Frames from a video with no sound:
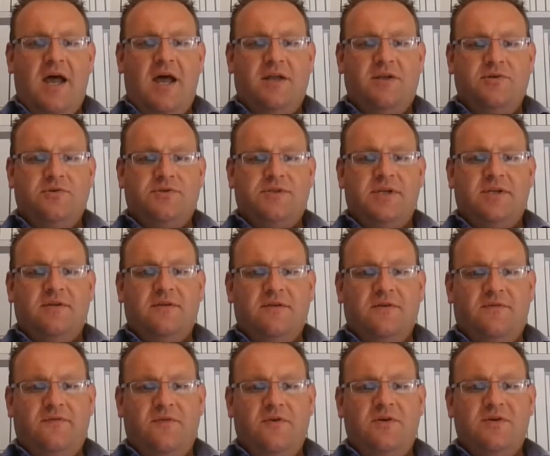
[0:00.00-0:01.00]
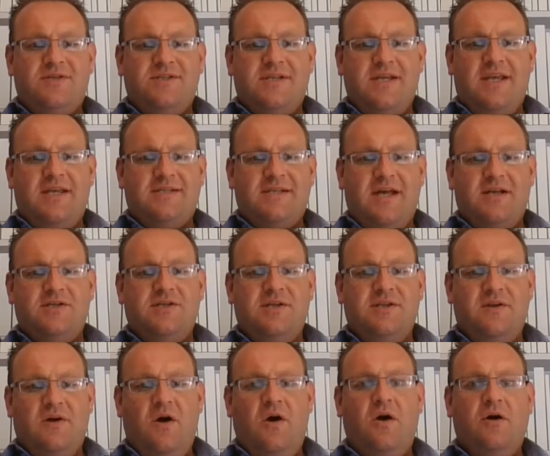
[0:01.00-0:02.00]
And you'll see that the first C is actually
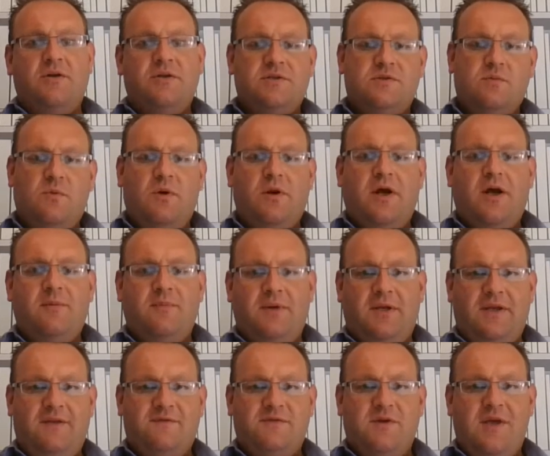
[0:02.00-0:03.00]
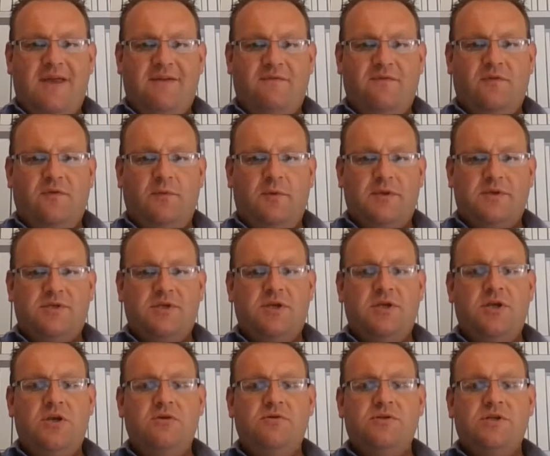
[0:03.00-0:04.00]
the hardest one, I believe, to influence
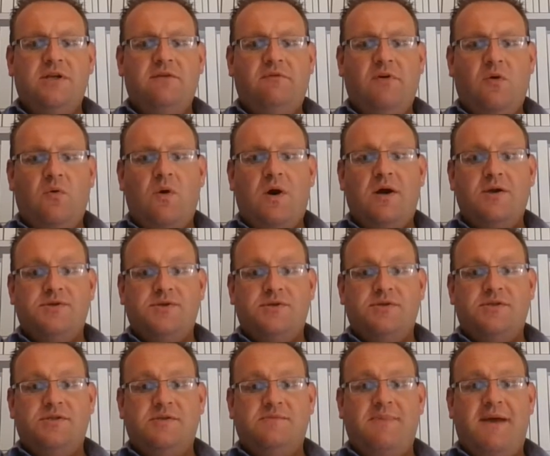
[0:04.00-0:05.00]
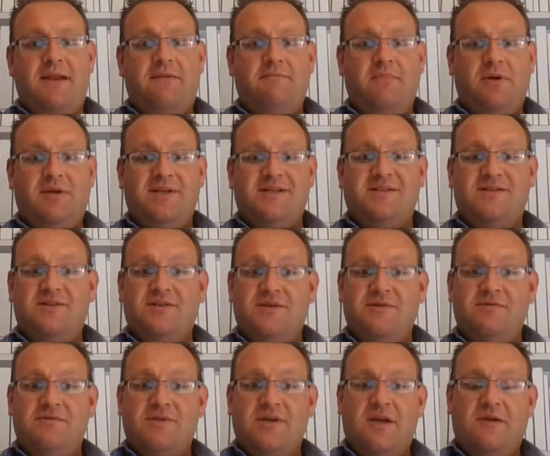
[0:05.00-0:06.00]
and usually requires you to spend money to
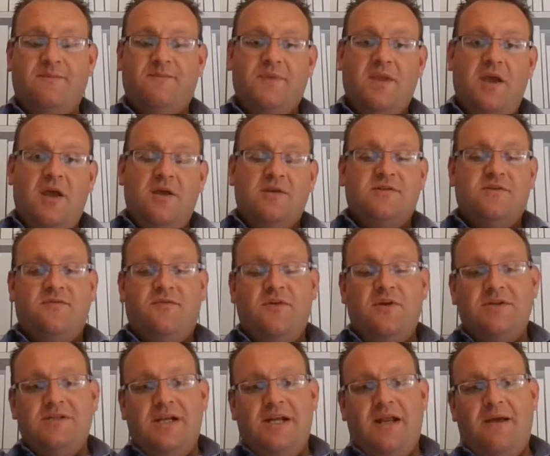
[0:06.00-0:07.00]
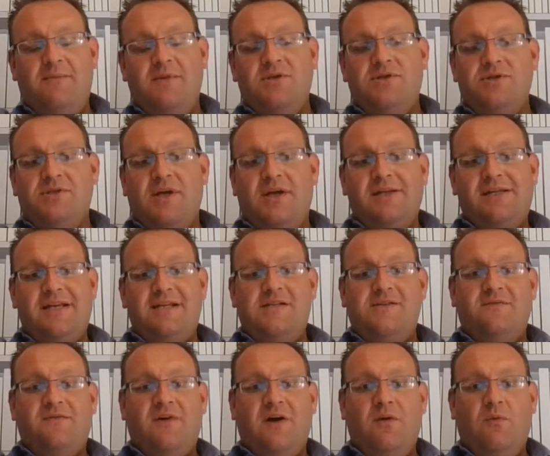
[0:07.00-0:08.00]
do so. So firstly, let me just
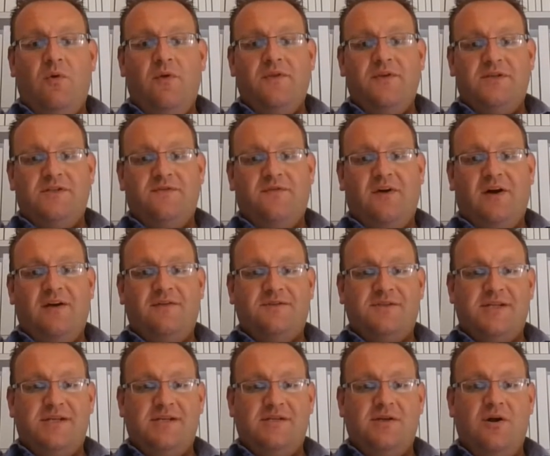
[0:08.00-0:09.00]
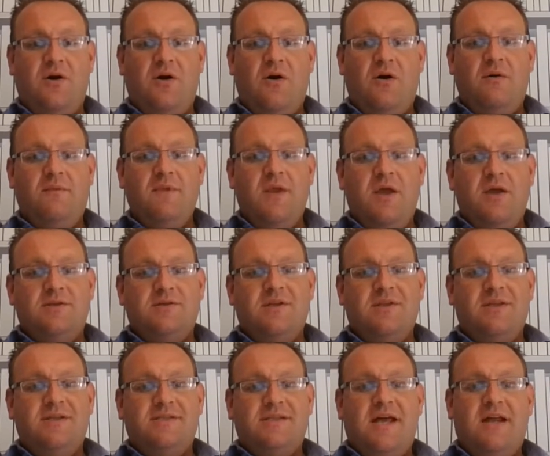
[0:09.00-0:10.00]
identify what these 5 Cs are. So
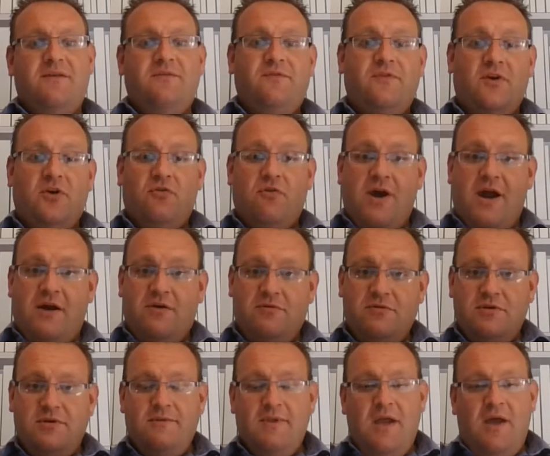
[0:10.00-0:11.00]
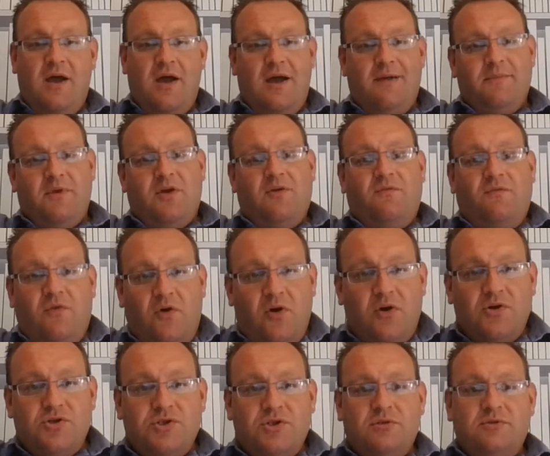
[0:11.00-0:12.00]
they stand for crowd,
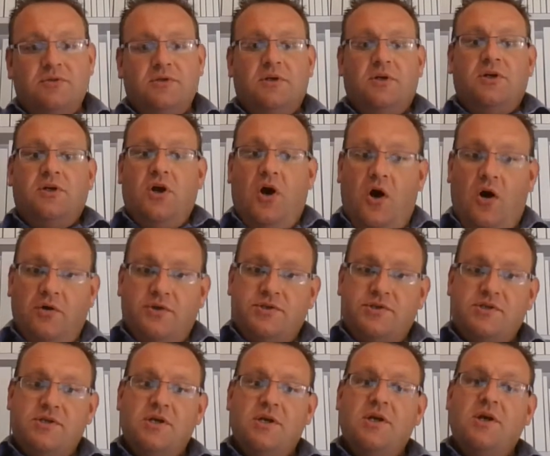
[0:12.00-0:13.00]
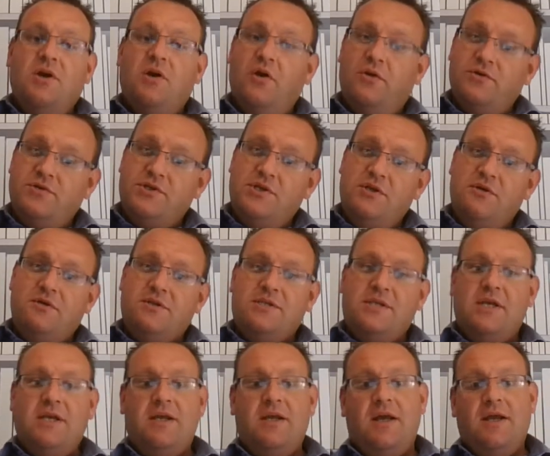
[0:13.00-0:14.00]
conversion, cost,
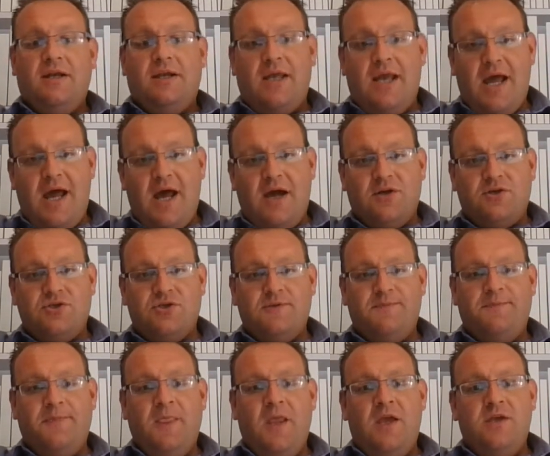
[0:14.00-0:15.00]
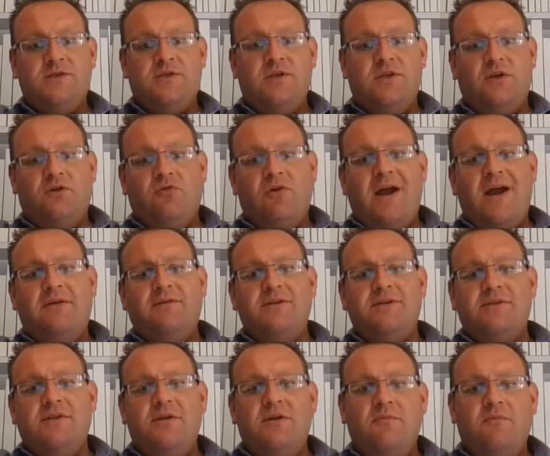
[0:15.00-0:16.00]
continuity, and cash. So the crowd
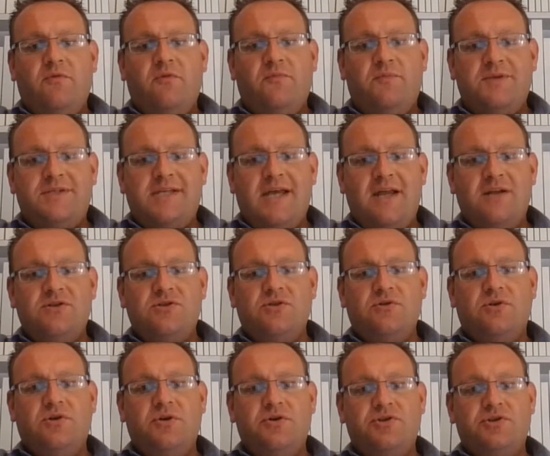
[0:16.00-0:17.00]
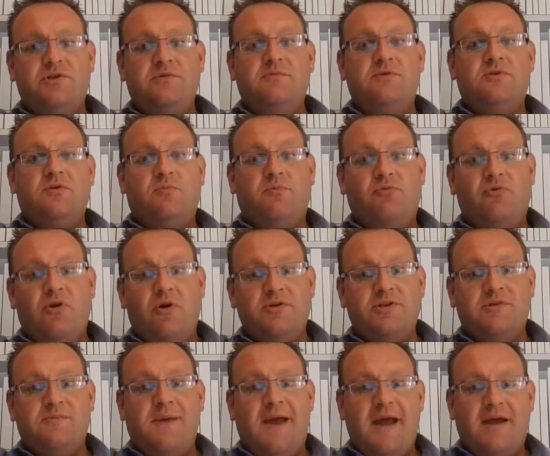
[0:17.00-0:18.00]
is the number of potential customers or
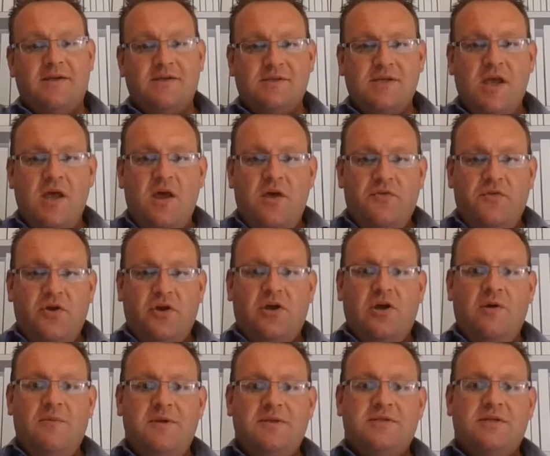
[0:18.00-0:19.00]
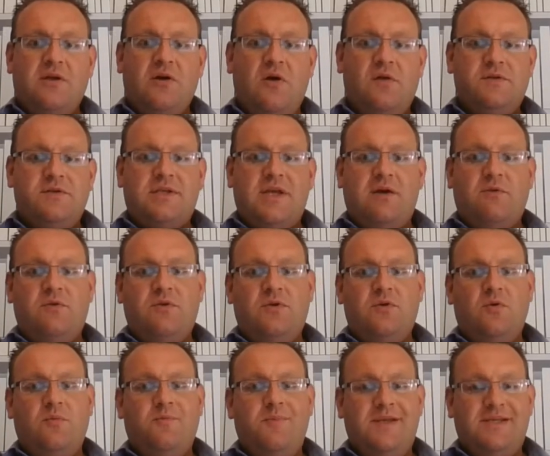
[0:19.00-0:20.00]
prospects that come into contact with
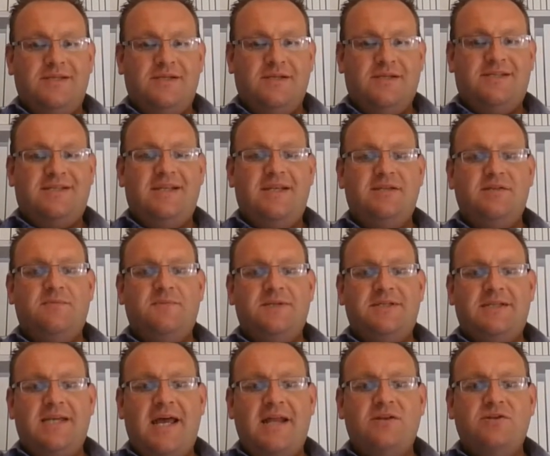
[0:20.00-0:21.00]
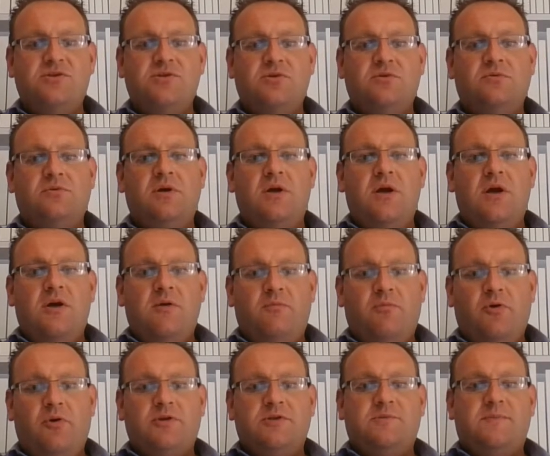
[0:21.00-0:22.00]
your business. These are potential
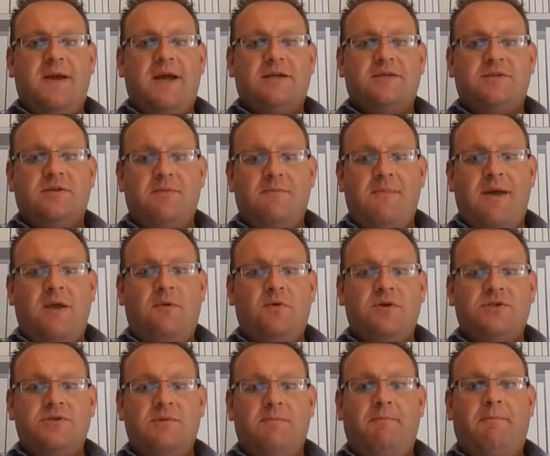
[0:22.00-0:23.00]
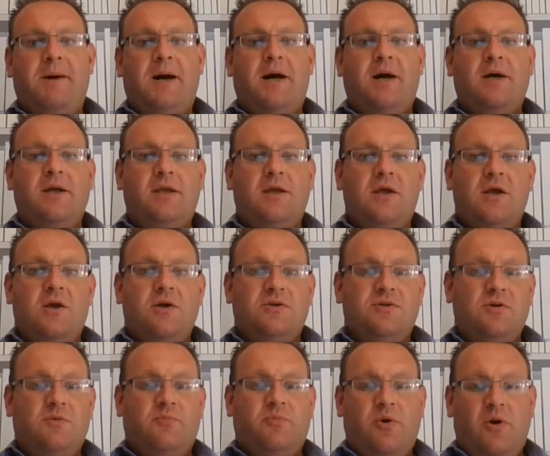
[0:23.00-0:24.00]
prospects that may wish to buy
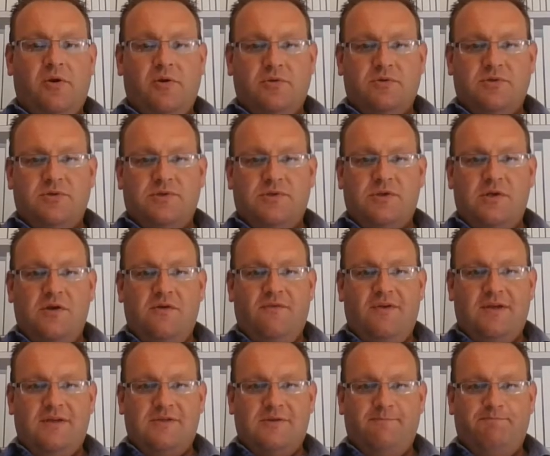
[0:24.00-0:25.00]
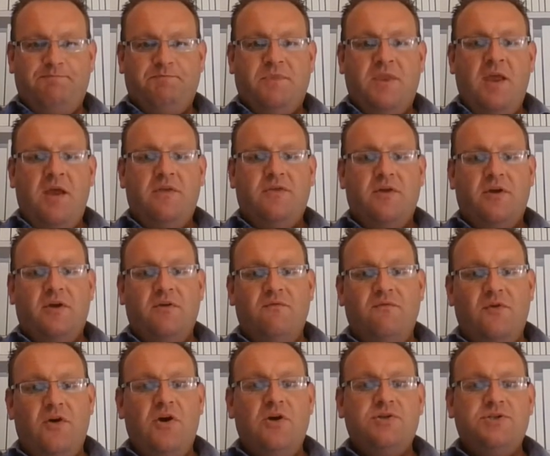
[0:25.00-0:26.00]
your product or service. The
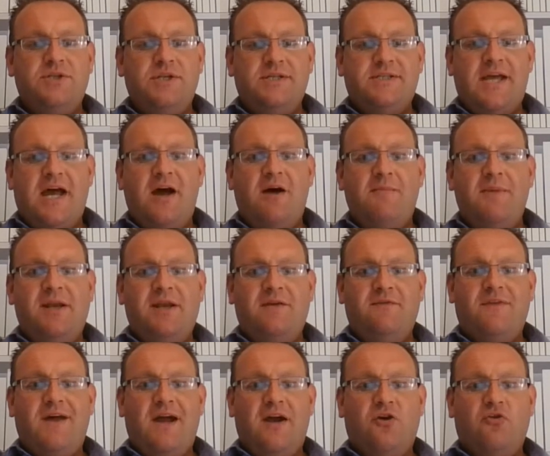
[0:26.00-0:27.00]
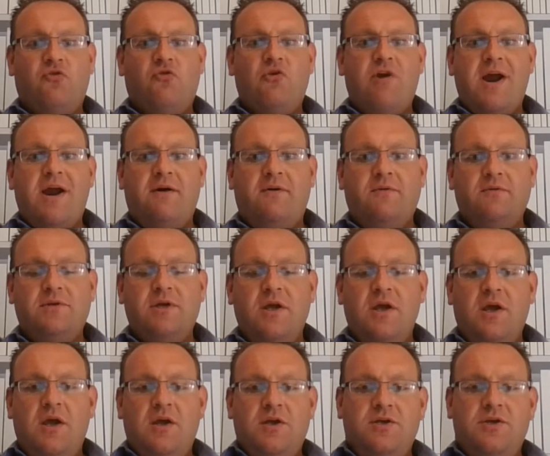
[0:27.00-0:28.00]
conversion is how many of that crowd
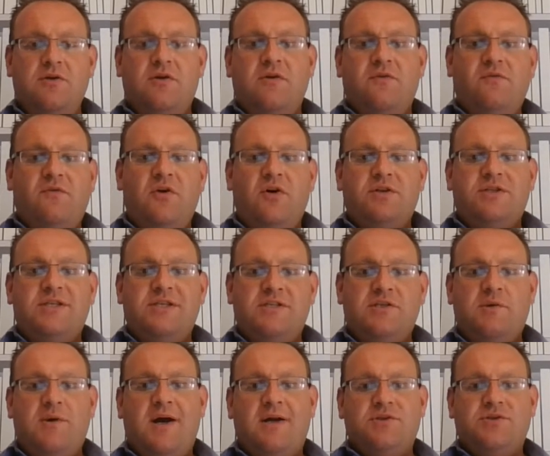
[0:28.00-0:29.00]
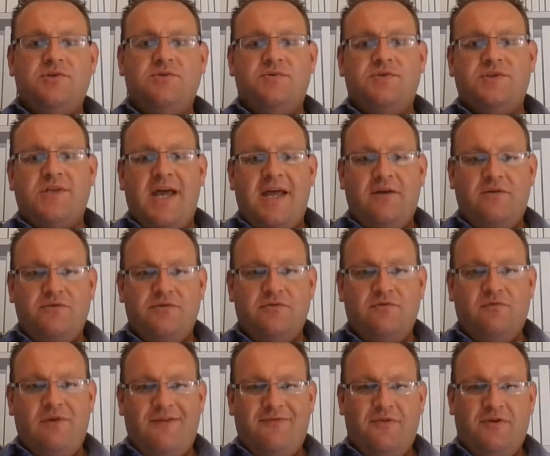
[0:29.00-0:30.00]
you convert into actual sales
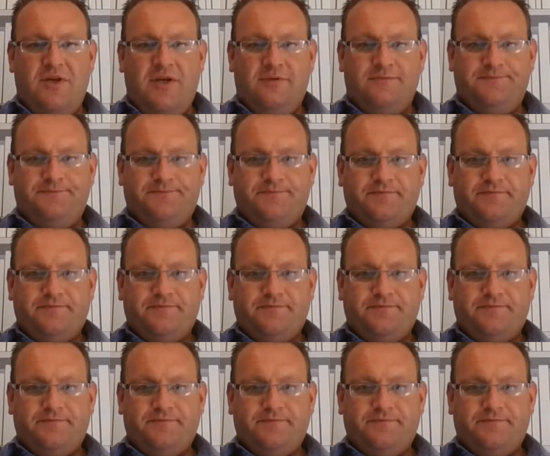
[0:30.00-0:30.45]
and revenue.